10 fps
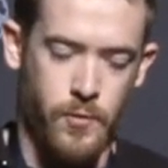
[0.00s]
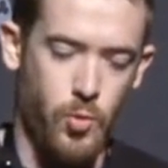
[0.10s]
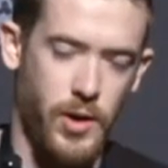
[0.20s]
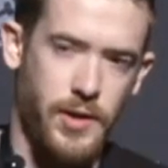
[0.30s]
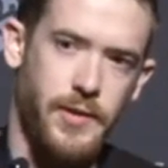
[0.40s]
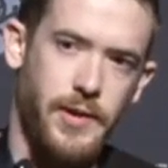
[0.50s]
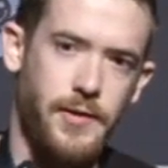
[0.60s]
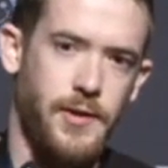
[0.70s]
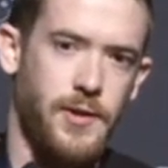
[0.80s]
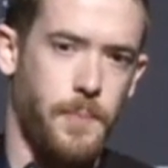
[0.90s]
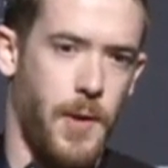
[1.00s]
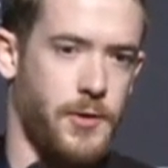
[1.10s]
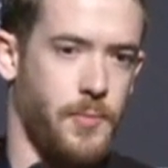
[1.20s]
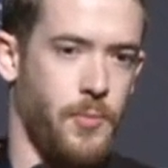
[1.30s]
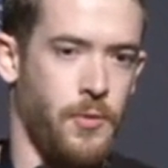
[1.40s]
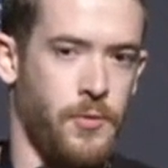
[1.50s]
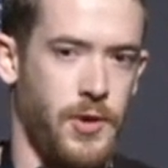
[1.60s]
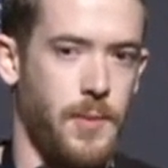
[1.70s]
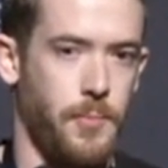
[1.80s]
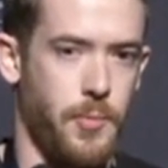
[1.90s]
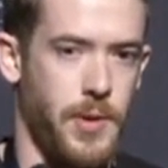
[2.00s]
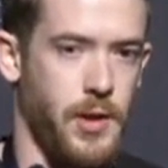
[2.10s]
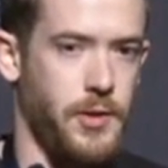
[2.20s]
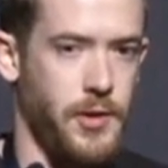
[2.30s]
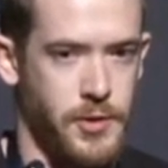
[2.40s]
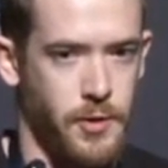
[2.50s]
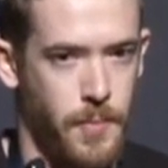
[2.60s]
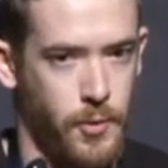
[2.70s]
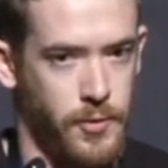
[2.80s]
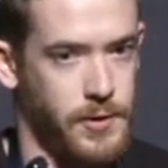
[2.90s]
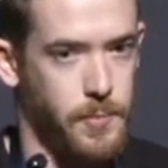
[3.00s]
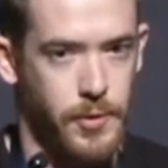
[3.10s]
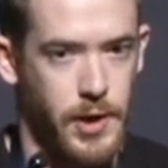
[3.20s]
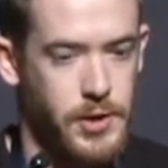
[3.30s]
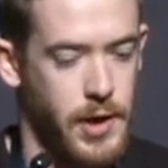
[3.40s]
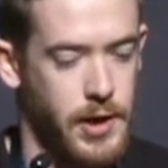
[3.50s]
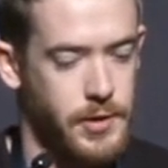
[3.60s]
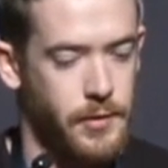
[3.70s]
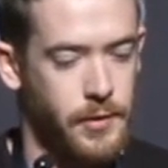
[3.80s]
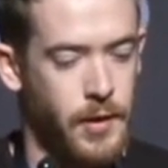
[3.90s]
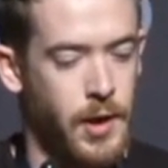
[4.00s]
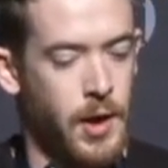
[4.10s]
you want it as easy as possible to implement additional post-exploitation actions.